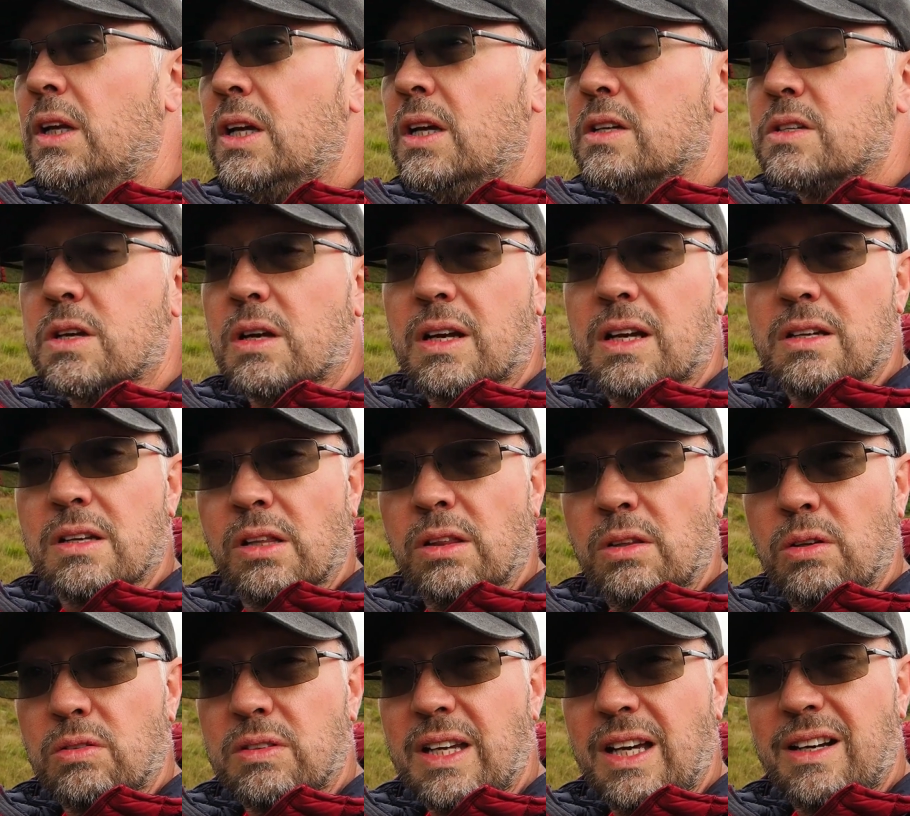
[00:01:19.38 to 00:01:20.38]
so I can actually
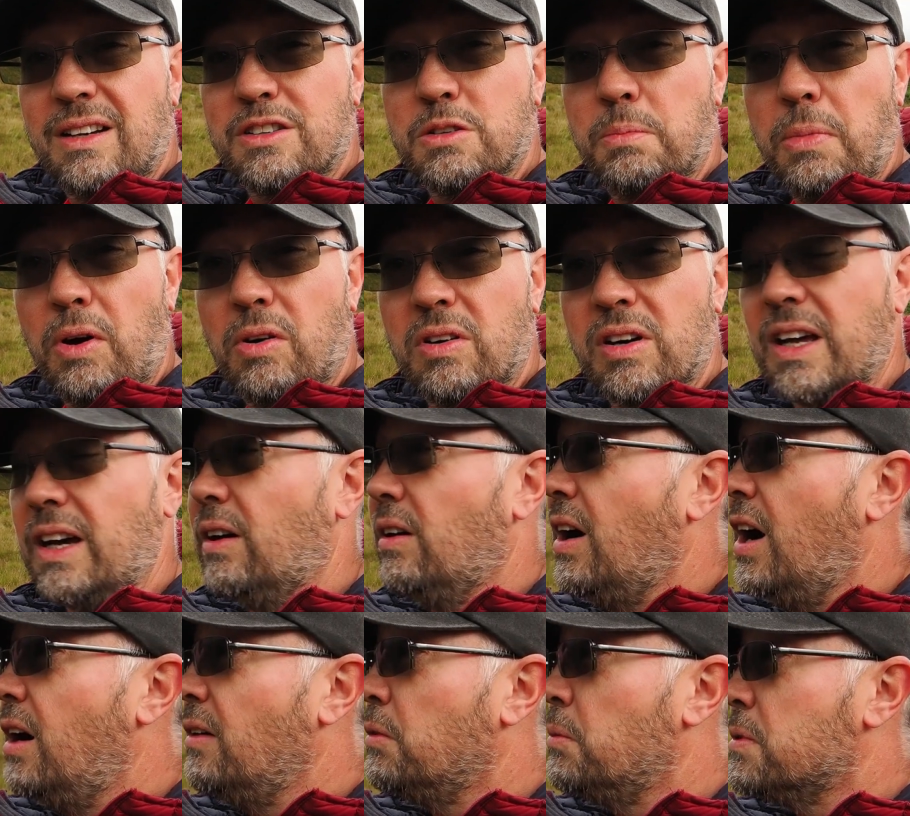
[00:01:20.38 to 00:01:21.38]
look down onto Borrowdale,
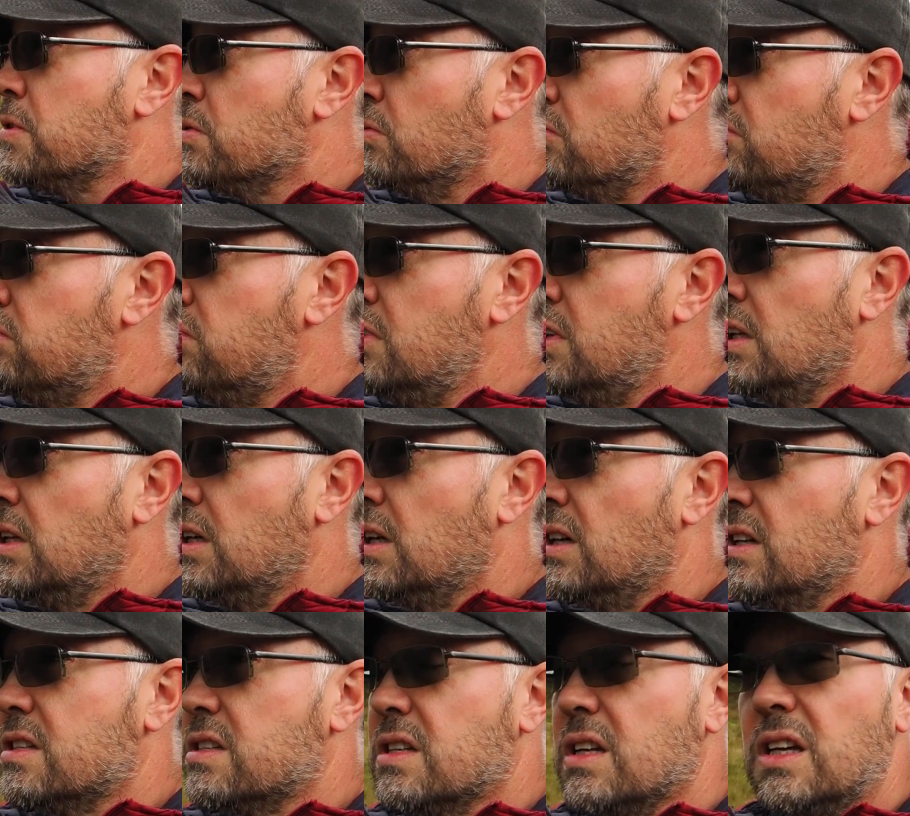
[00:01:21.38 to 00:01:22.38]
hopefully with some really
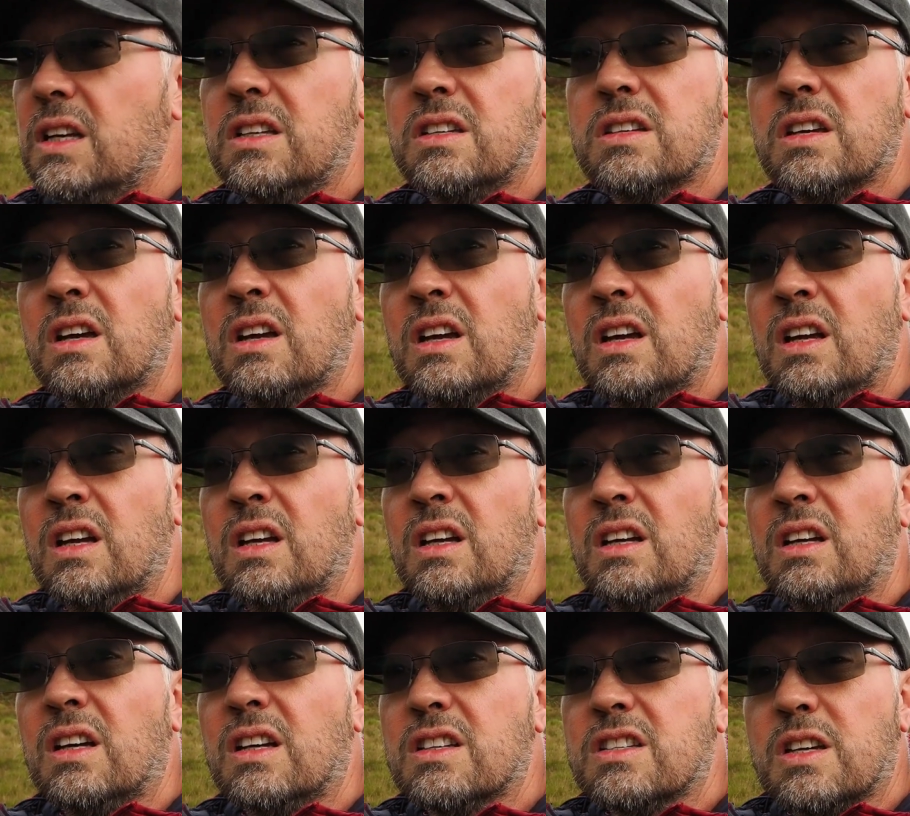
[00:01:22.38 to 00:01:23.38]
nice scenes
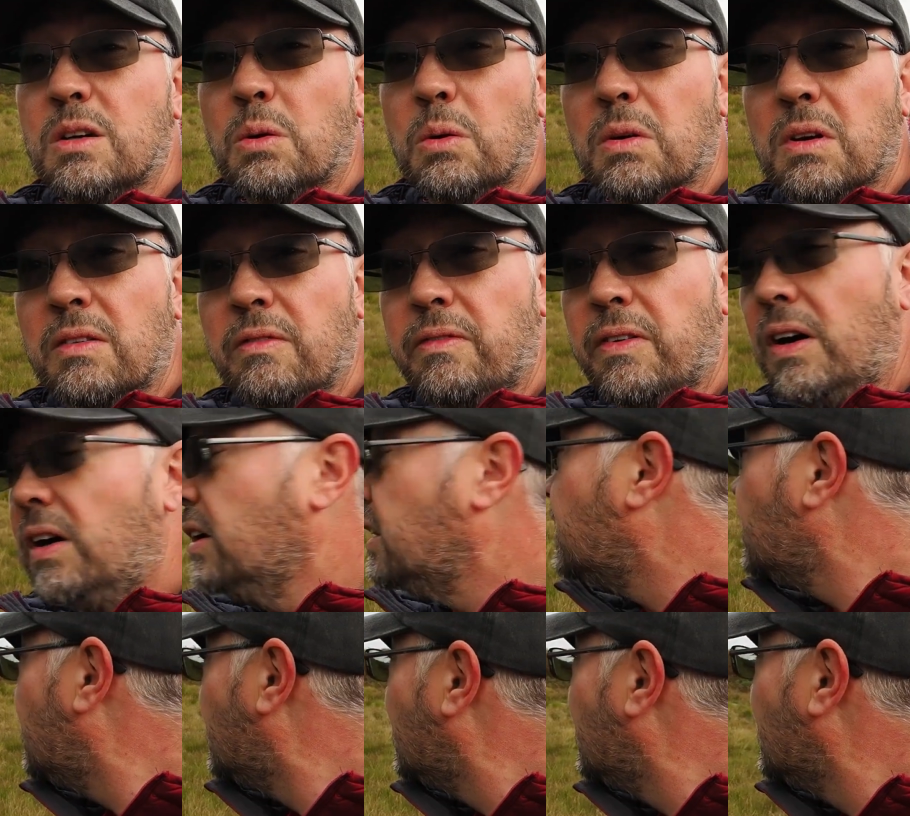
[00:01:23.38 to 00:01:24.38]
and see what we can find.
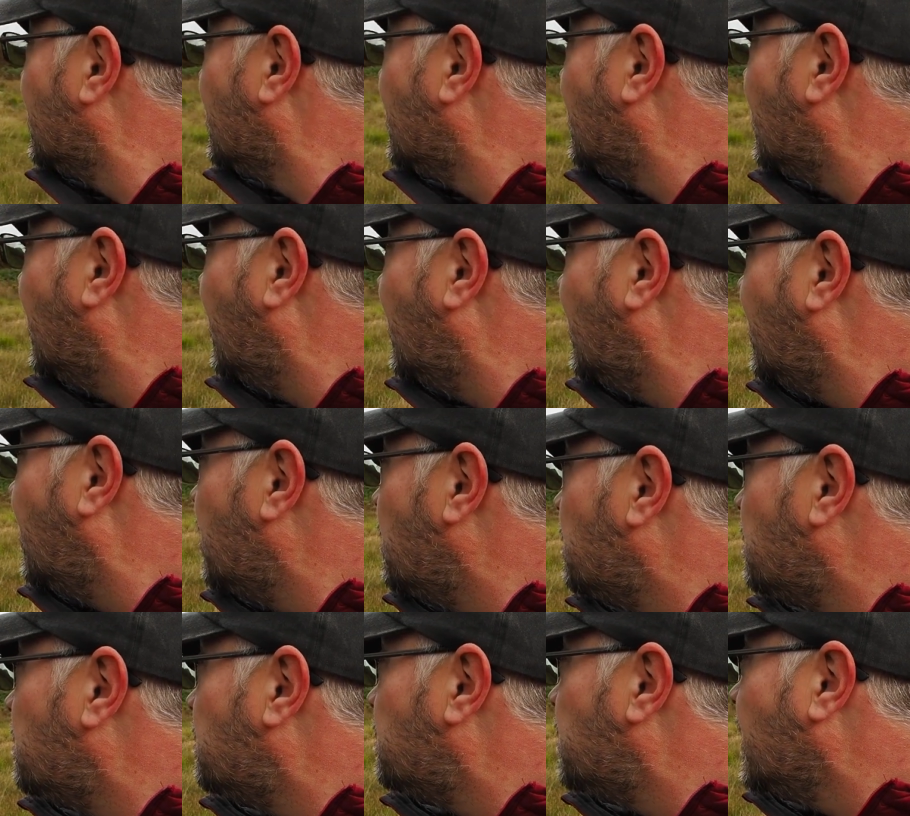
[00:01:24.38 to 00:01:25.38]
But
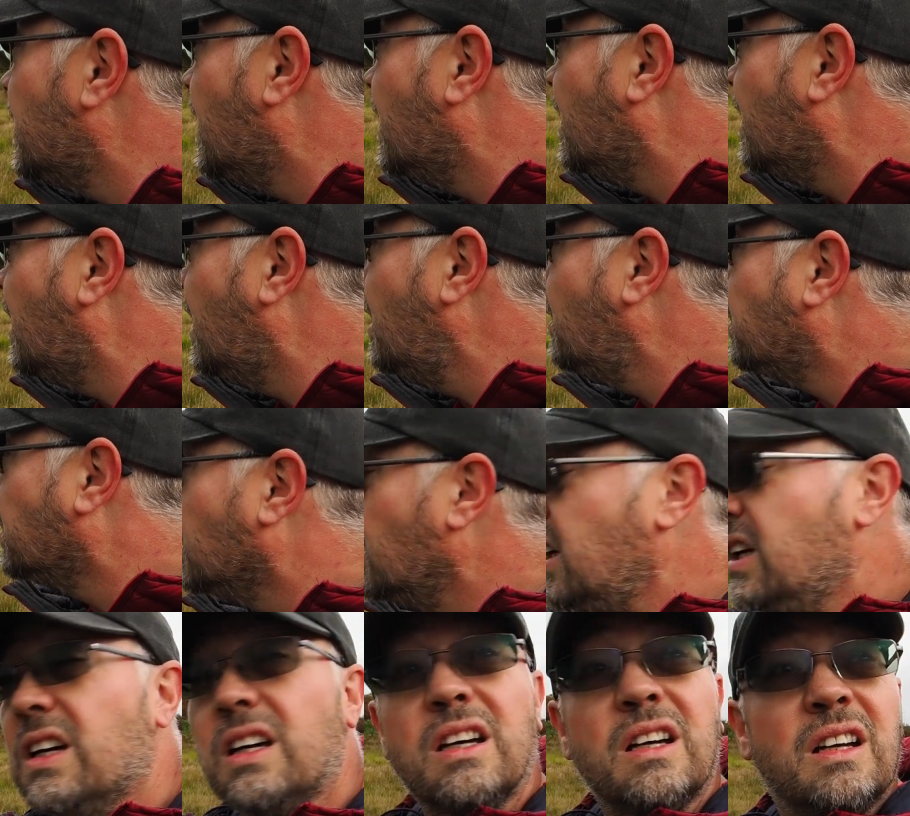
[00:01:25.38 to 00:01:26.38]
yeah, hopefully
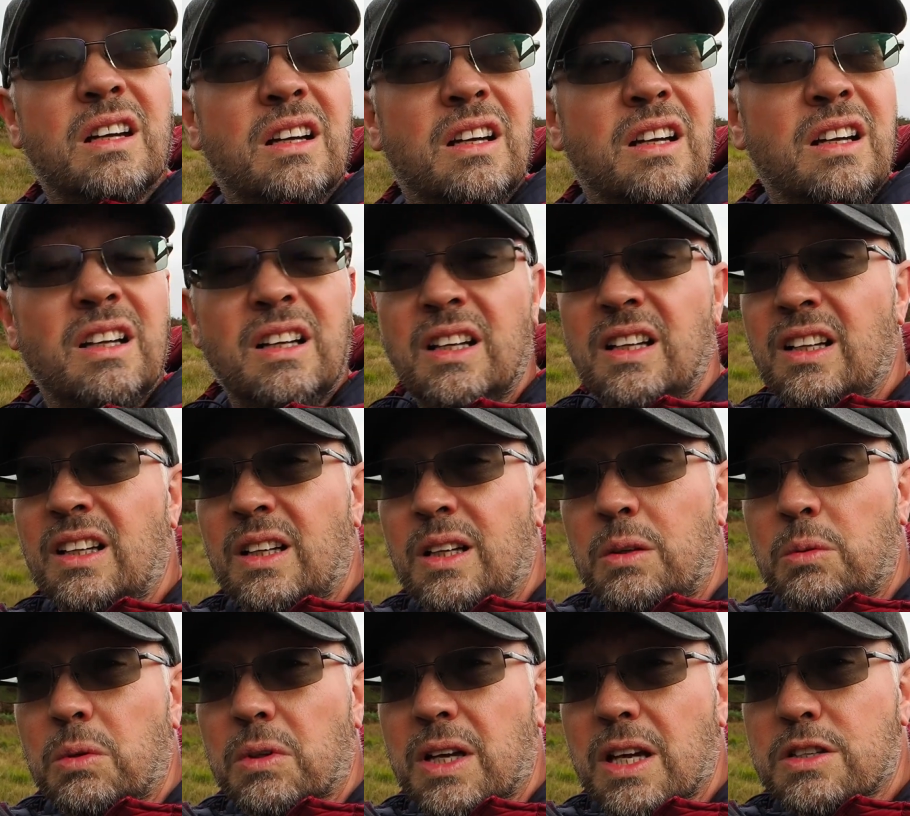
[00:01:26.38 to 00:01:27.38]

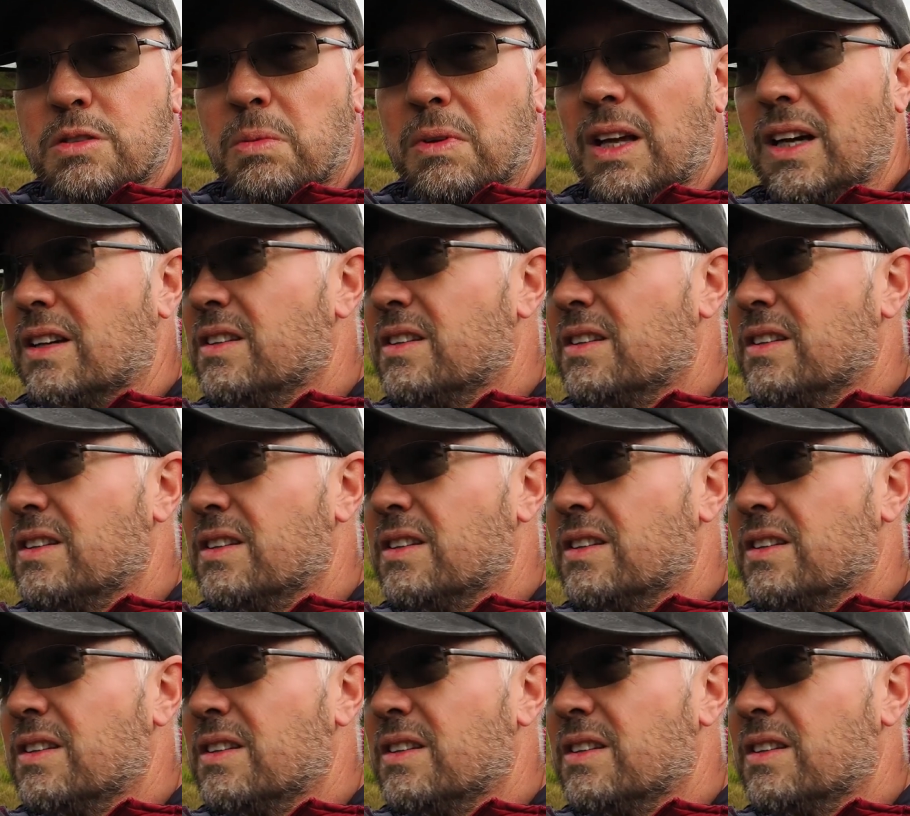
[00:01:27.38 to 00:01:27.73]
we'll get some of that